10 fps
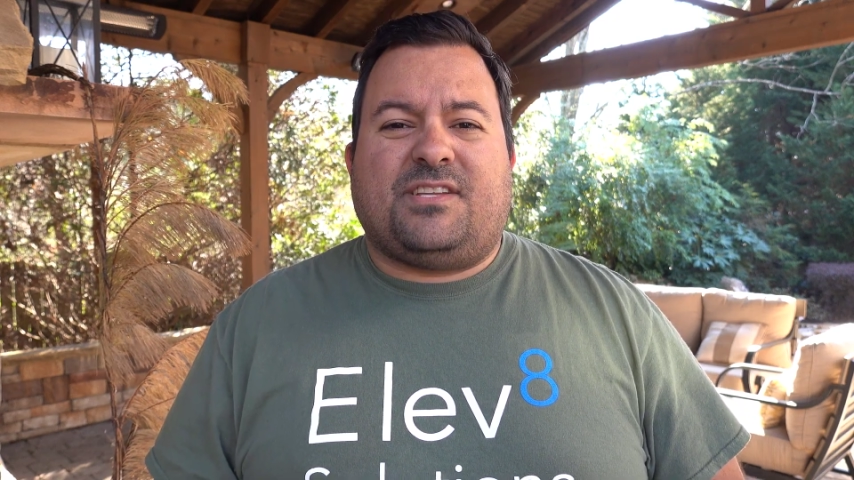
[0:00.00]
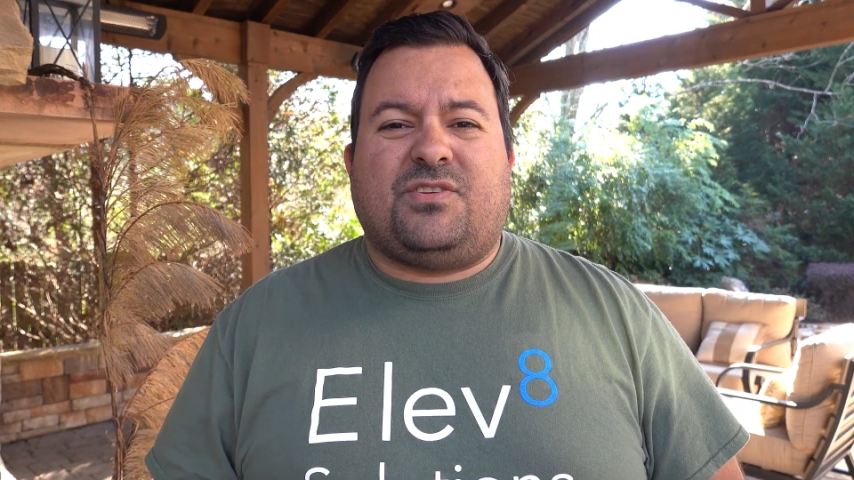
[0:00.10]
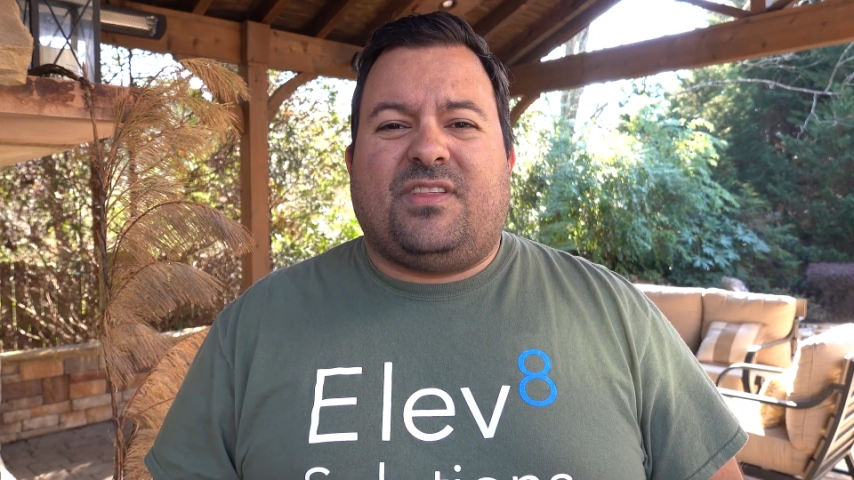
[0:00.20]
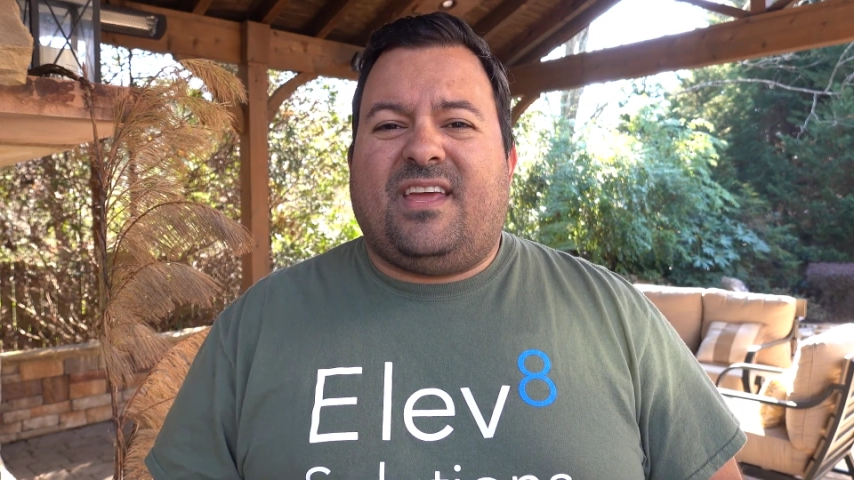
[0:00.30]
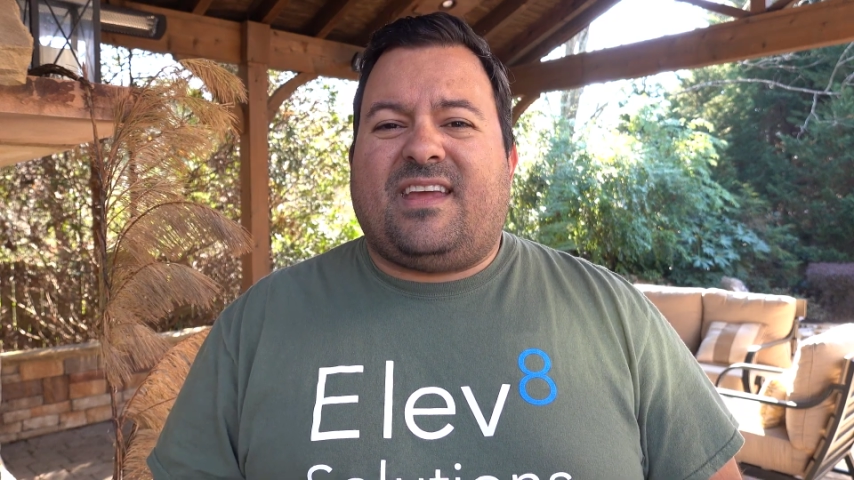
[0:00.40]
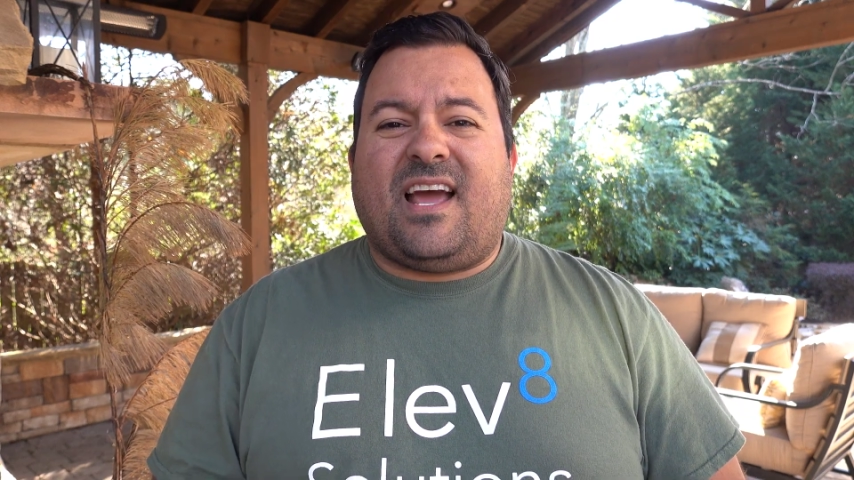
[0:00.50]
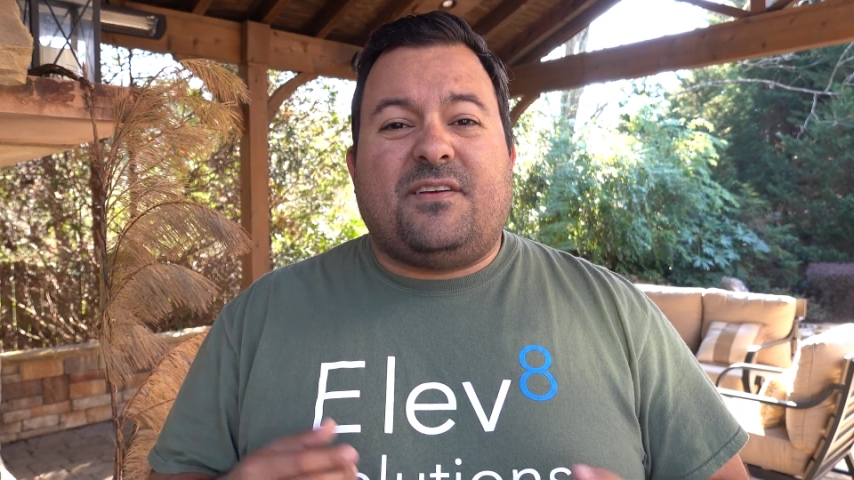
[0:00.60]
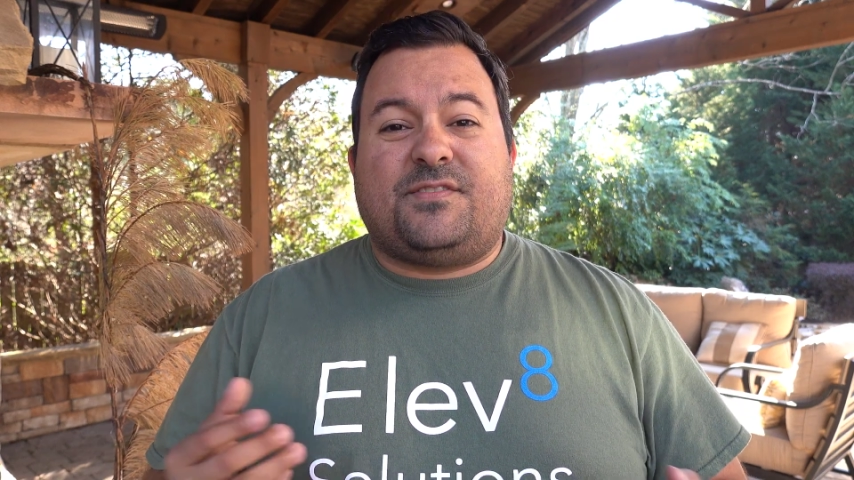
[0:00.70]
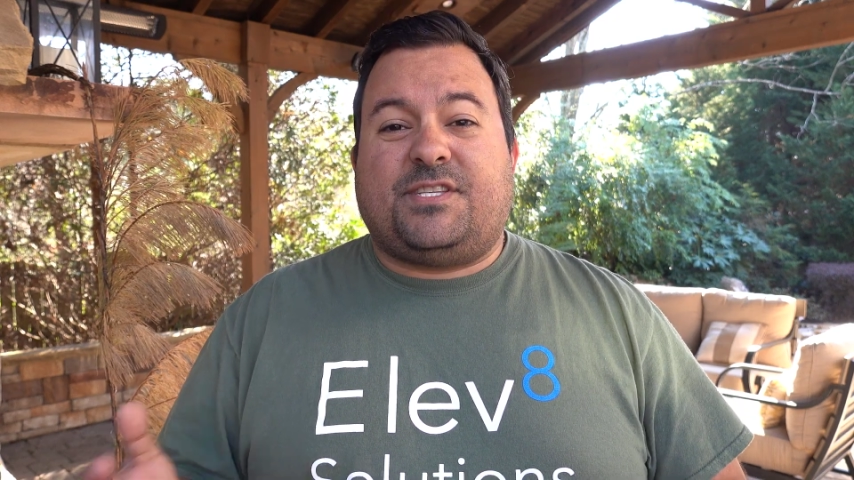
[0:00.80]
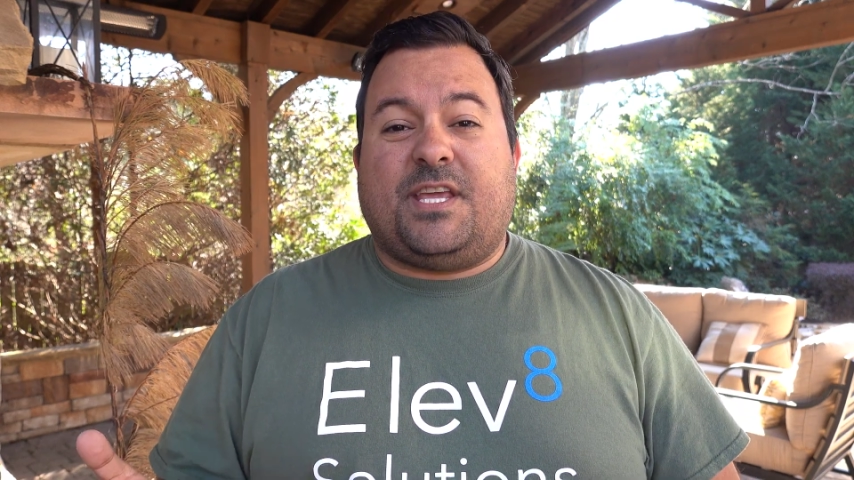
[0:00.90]
So they kind
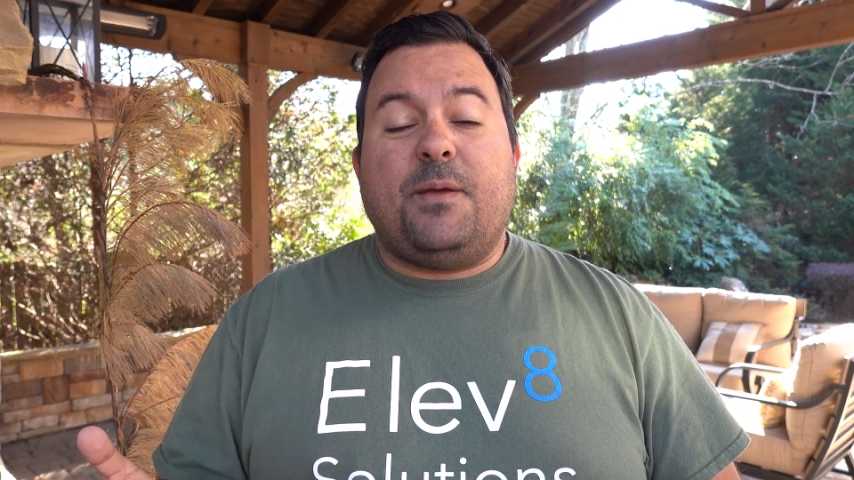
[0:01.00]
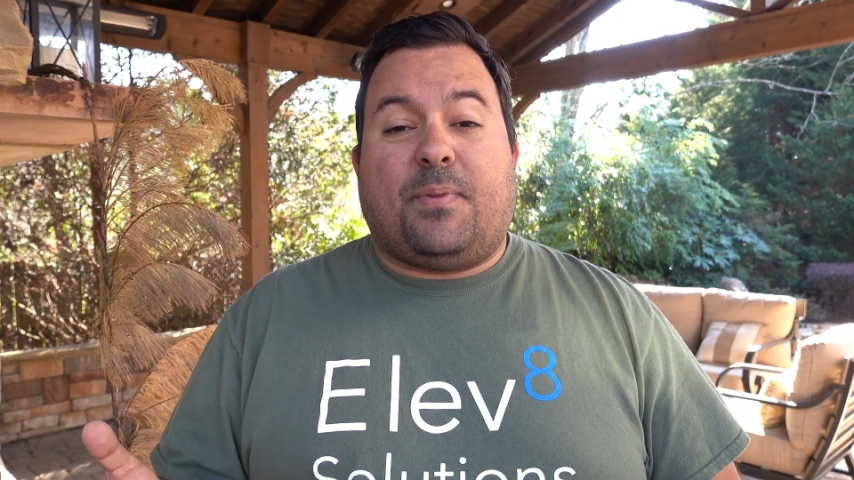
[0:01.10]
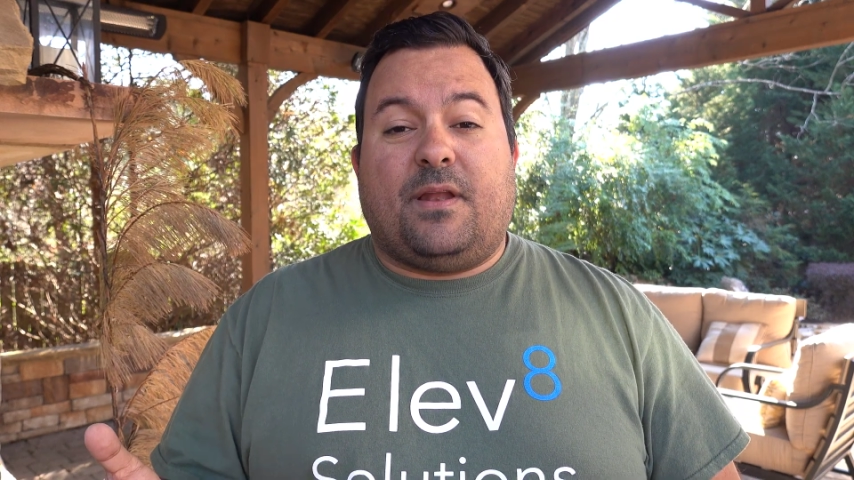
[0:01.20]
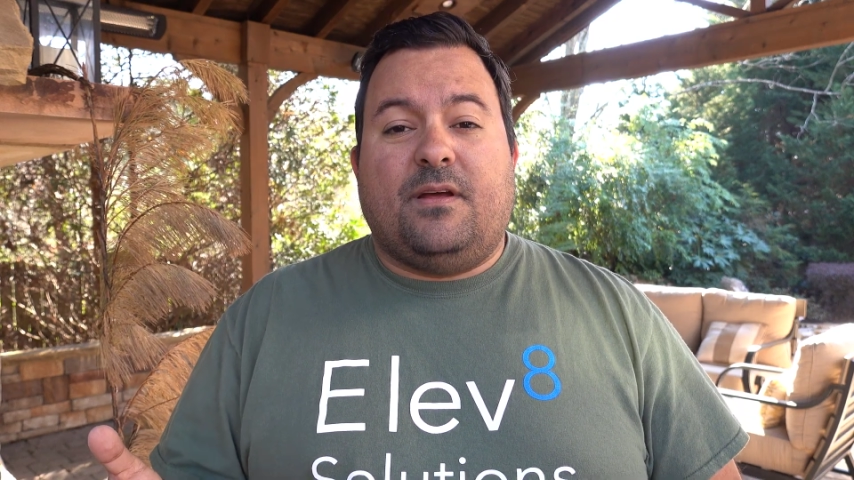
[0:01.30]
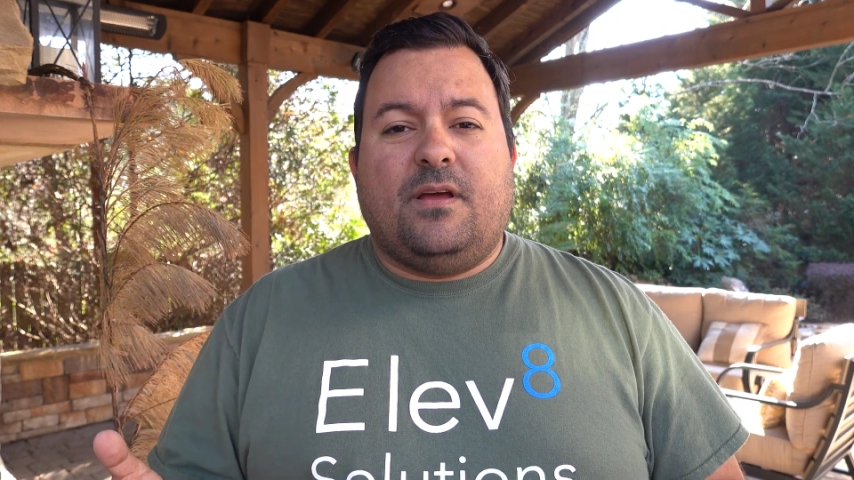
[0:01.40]
of skip it.